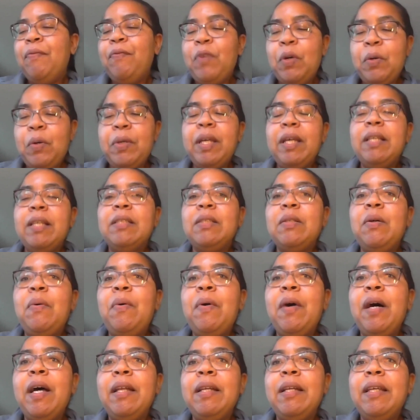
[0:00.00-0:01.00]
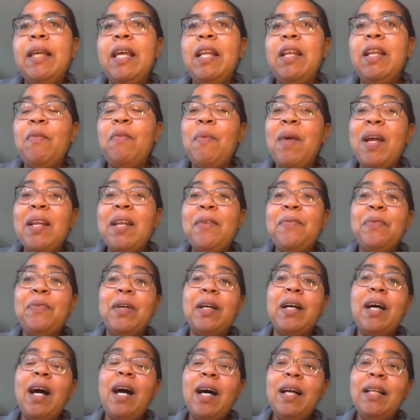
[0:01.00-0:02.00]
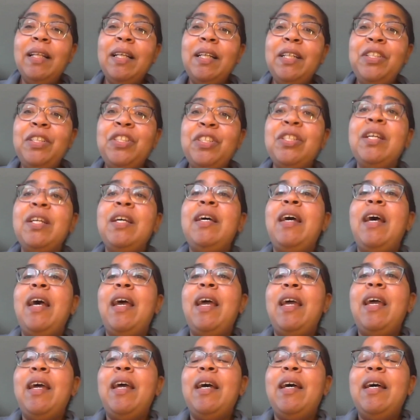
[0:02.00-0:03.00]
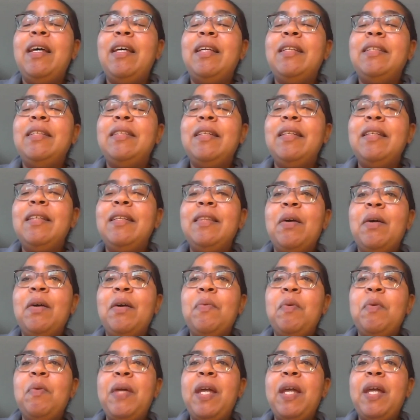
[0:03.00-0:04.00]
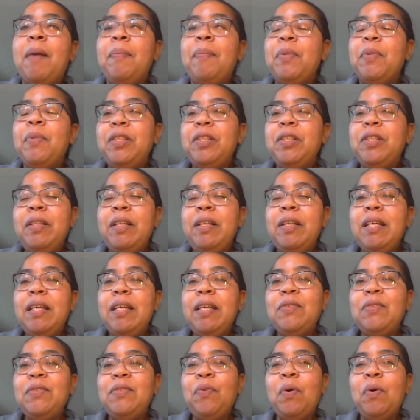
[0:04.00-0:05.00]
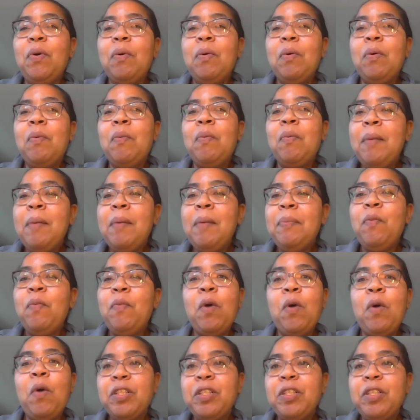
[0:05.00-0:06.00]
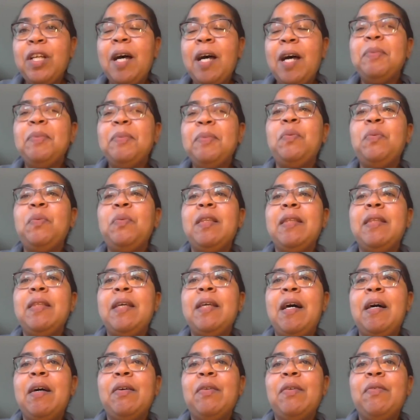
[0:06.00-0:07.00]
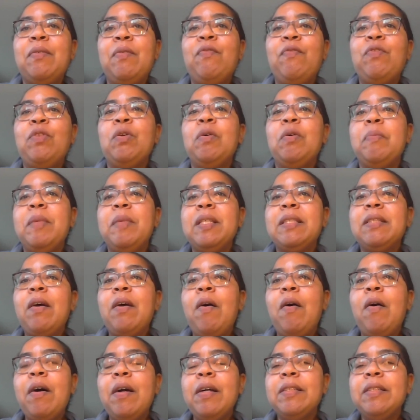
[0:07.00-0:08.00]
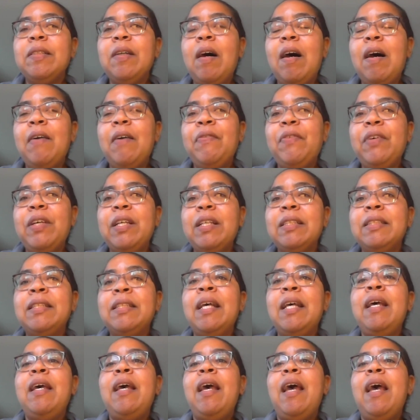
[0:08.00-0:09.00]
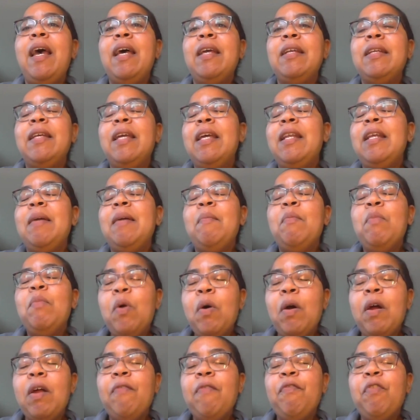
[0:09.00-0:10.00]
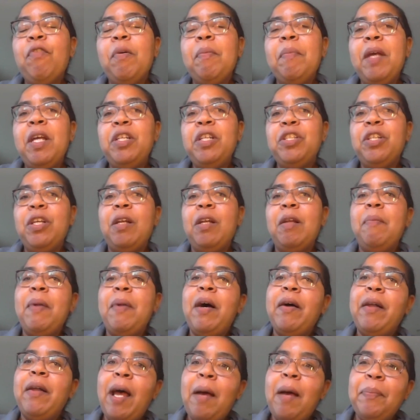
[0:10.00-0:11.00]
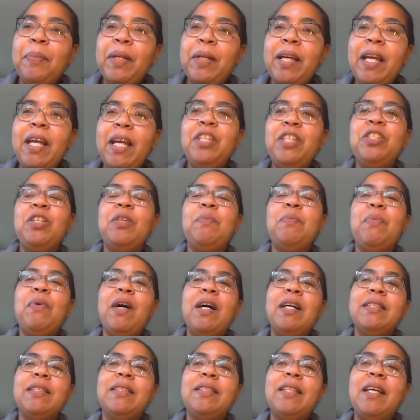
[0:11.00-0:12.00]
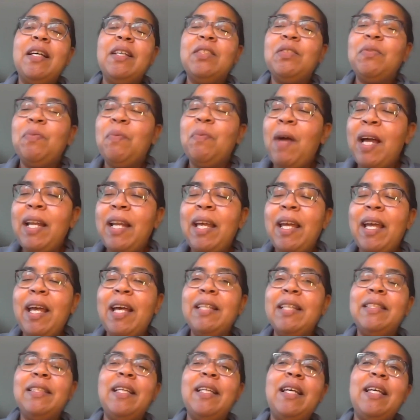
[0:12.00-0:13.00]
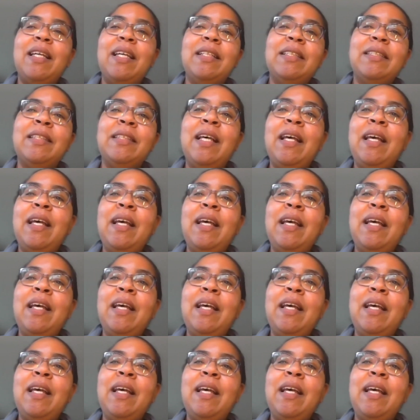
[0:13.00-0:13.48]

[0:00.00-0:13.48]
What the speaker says: focus on getting ready for college, and there will be opportunities for web workshops with through Ms. Carr's office and getting more information about application process, writing essays,